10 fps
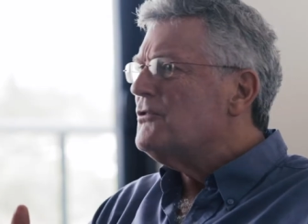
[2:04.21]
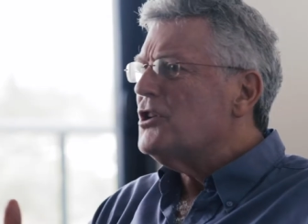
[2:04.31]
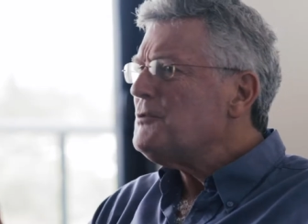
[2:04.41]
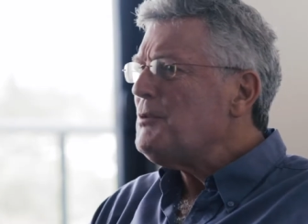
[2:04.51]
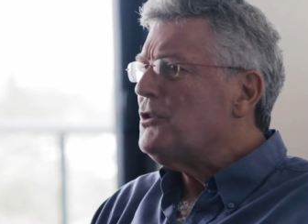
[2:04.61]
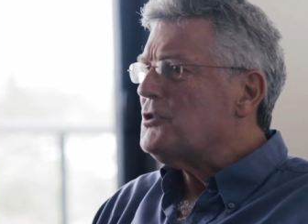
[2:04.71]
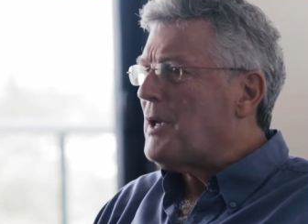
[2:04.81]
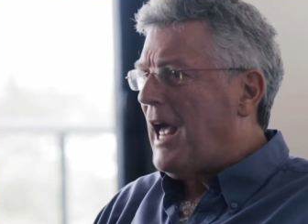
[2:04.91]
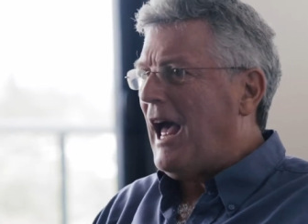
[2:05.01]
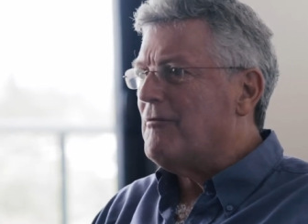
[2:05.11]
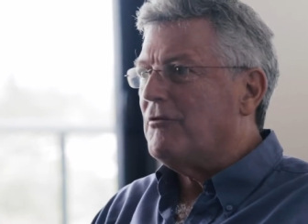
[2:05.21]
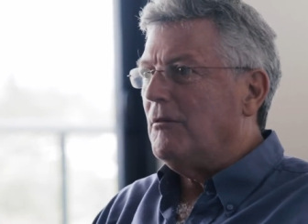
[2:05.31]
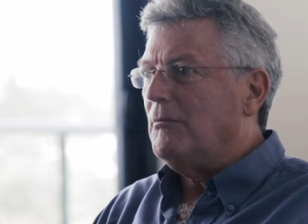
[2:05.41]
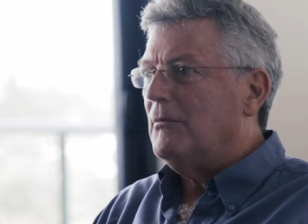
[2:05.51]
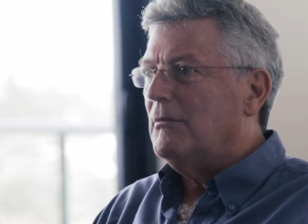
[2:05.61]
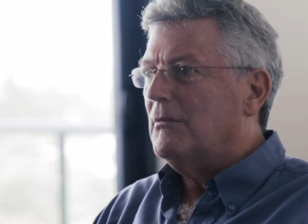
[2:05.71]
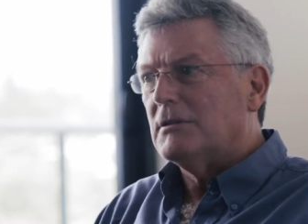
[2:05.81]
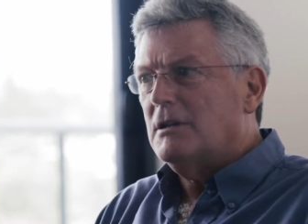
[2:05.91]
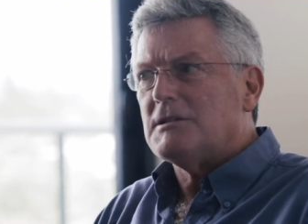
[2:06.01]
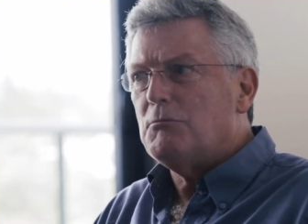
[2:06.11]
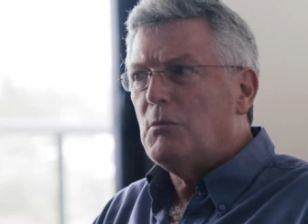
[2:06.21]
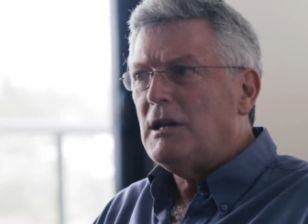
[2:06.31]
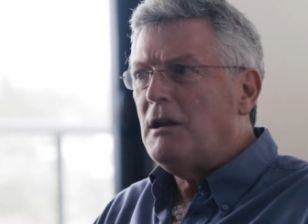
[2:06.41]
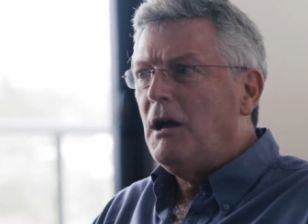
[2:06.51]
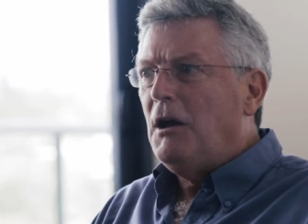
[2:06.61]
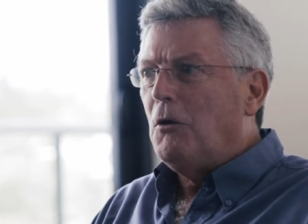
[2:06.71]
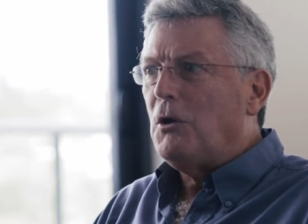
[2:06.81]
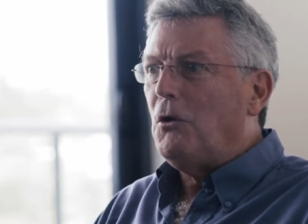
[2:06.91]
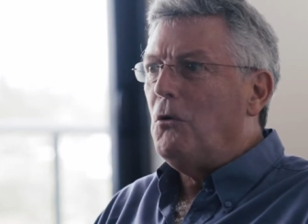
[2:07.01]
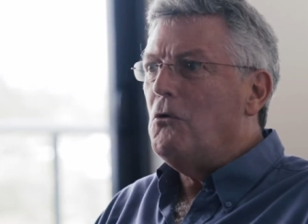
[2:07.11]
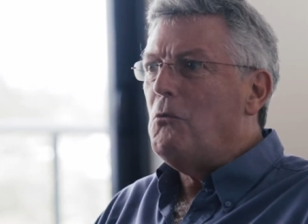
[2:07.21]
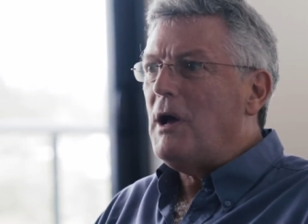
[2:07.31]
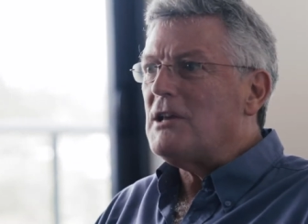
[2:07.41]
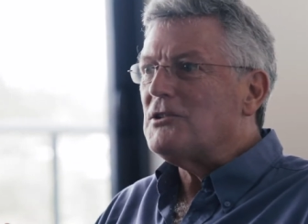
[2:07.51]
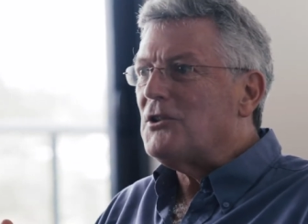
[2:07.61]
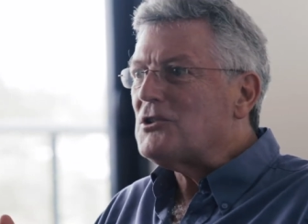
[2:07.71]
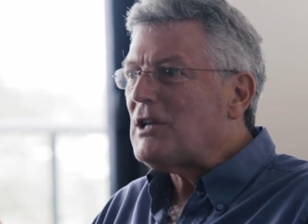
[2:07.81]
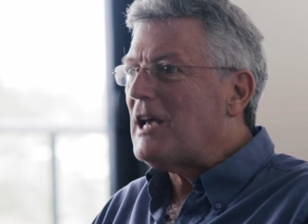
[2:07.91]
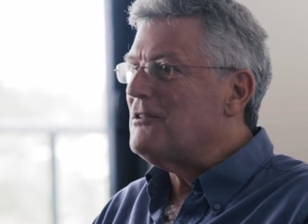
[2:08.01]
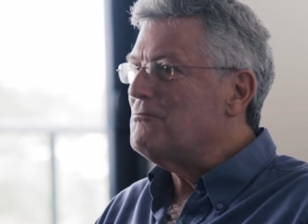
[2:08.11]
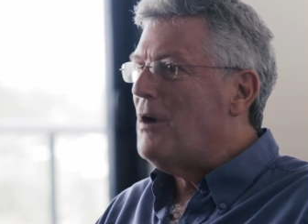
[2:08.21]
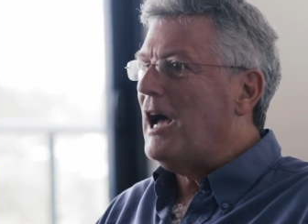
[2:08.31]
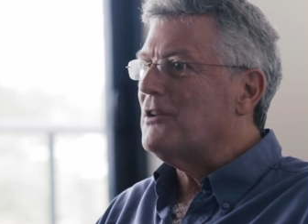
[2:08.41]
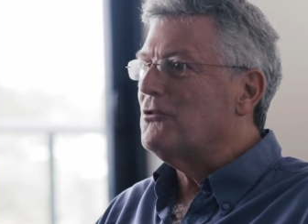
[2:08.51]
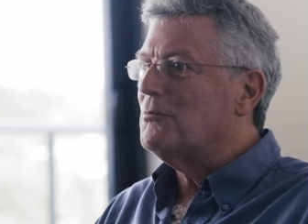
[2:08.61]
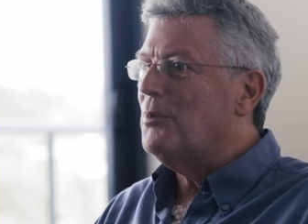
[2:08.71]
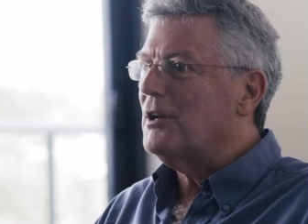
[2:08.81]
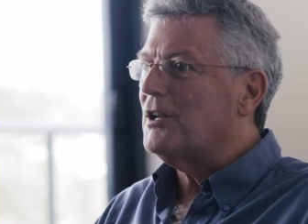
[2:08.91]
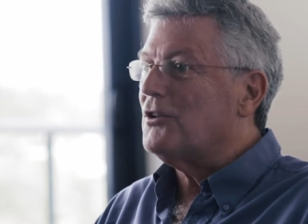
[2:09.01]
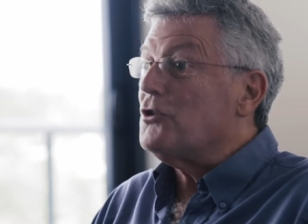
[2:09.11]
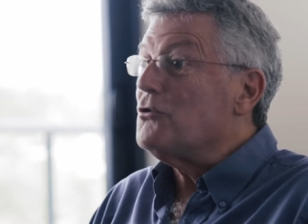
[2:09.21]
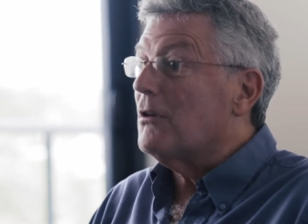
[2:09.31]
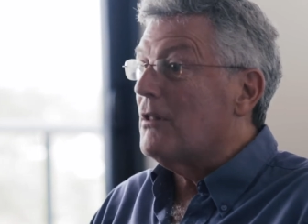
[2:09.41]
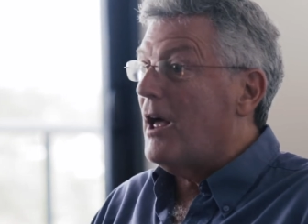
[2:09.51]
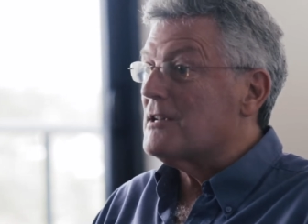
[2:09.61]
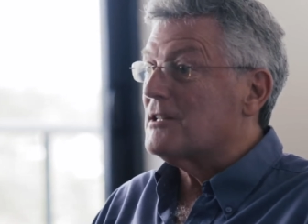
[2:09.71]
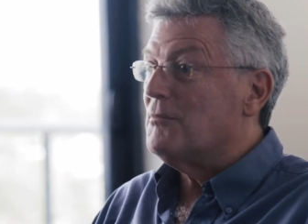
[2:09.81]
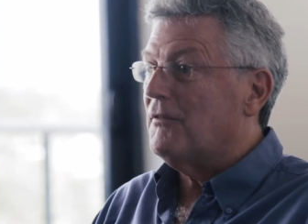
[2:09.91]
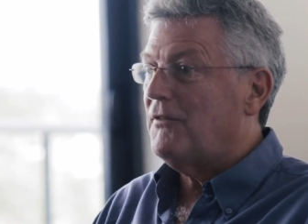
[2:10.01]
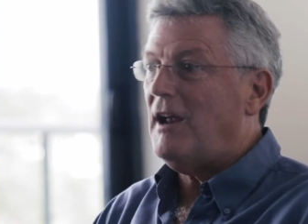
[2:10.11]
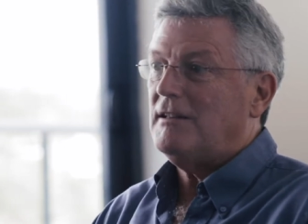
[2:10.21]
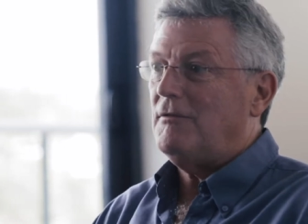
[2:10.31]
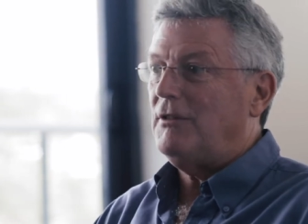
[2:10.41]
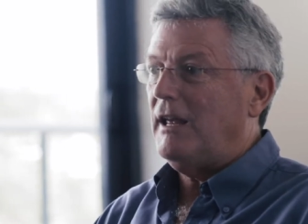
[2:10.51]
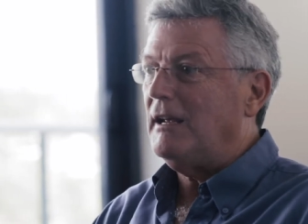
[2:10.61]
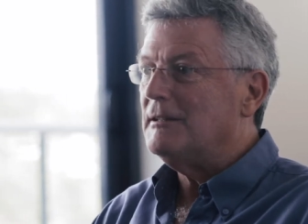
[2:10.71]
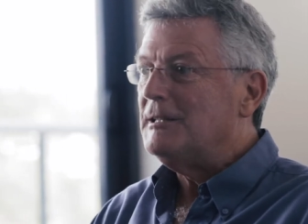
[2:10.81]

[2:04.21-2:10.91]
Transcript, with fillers: Just because we have them, it doesn't mean we're always in the state of mind or body to utilize them effectively.